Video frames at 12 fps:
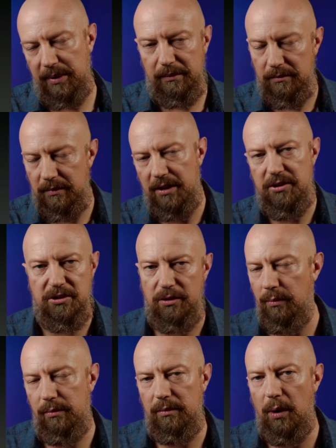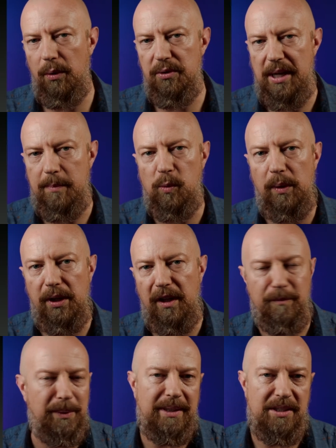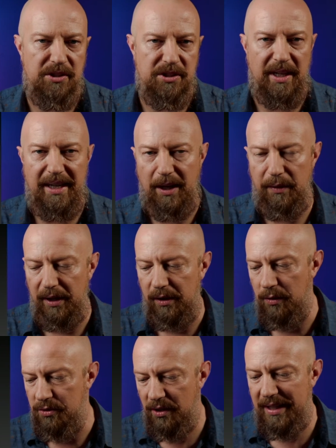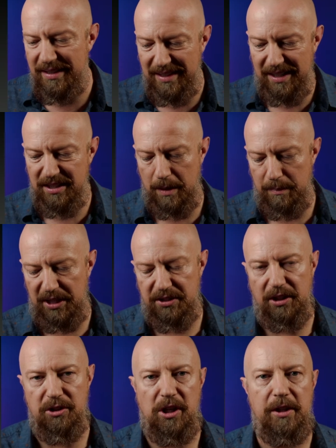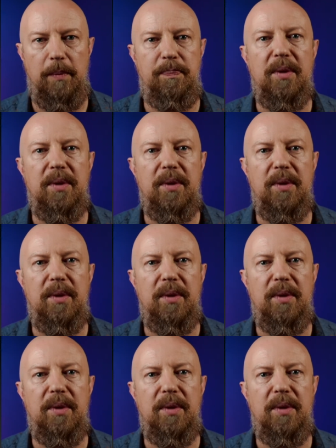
I just don't know those apps well enough, but that's just kind of how that goes. So that's that basic agenda.